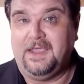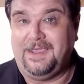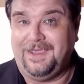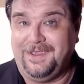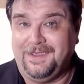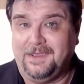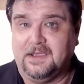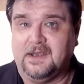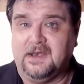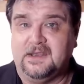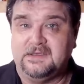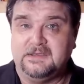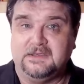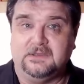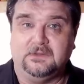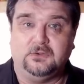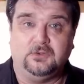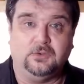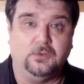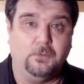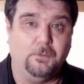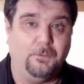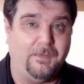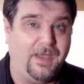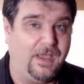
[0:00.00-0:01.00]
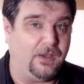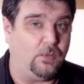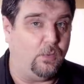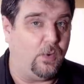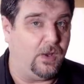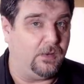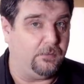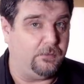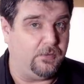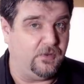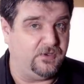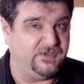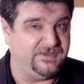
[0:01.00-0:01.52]
increasing to Mach
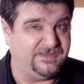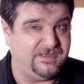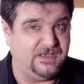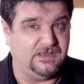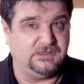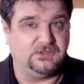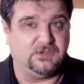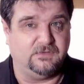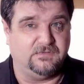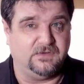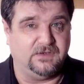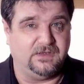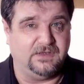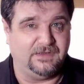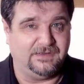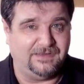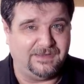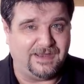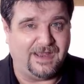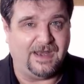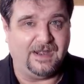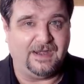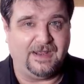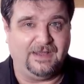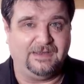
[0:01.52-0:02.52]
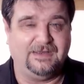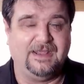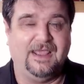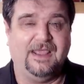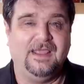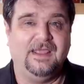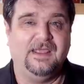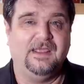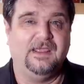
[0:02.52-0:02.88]
1.6 over the target,